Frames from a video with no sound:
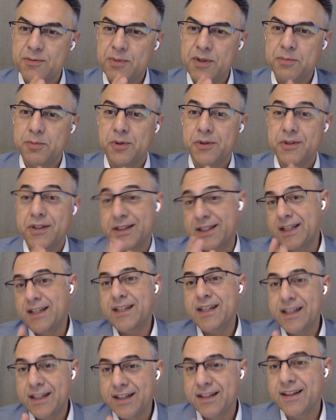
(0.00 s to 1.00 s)
people that they
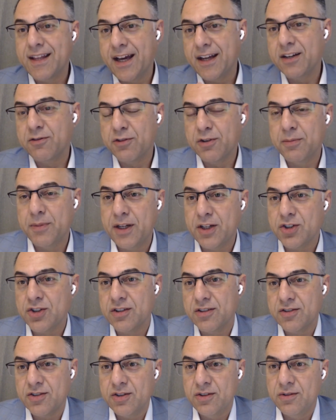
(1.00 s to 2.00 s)
needed that
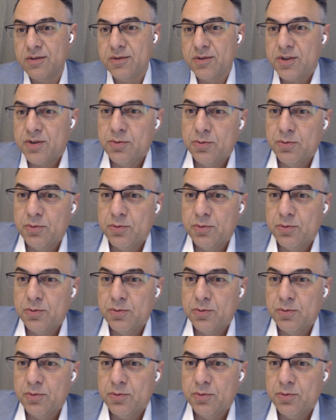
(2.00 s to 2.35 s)
information to